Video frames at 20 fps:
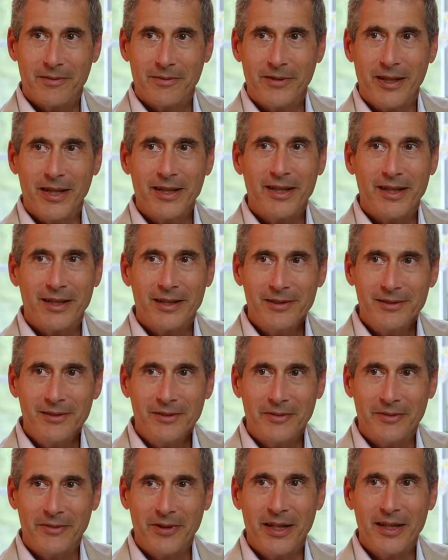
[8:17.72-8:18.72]
Veda,
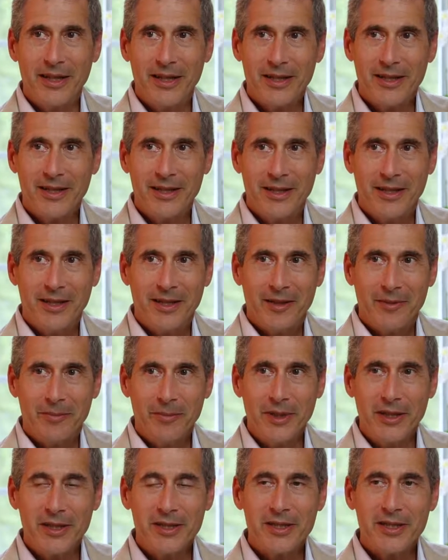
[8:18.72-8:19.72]
Vedic,
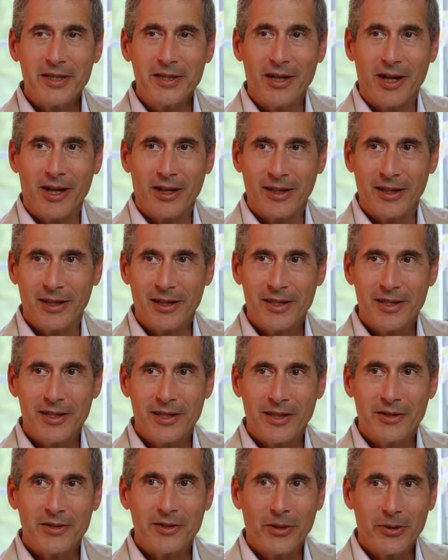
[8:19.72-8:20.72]
means knowledge,
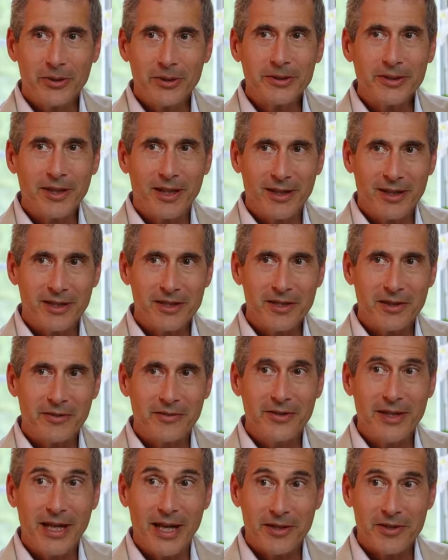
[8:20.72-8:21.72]
the total knowledge
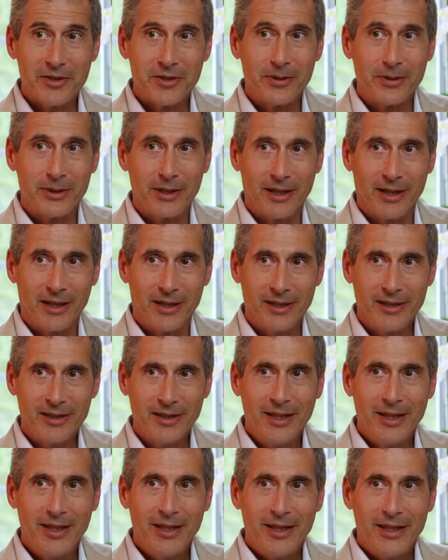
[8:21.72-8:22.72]
of natural law,
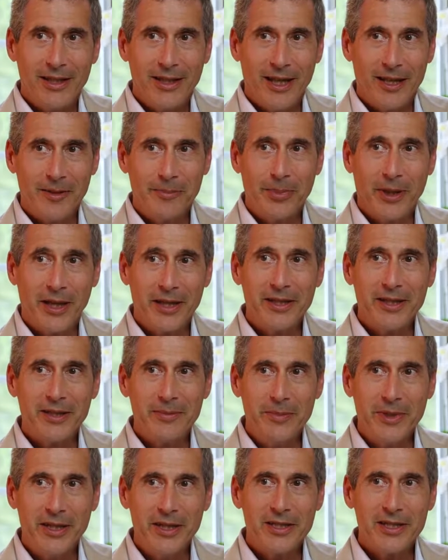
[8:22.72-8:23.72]
and
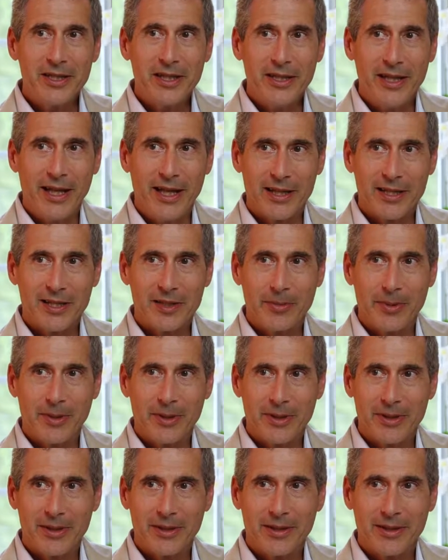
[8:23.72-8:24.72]
pundit means an
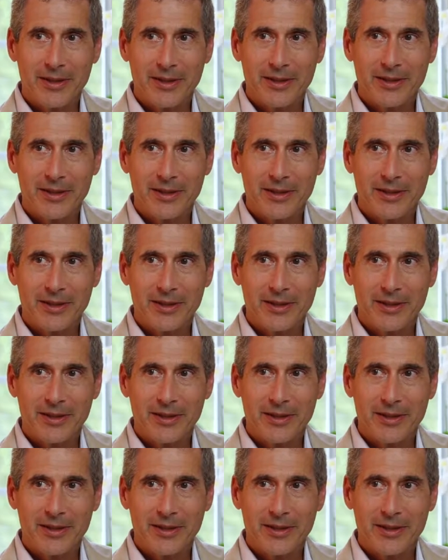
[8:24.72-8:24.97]
expert.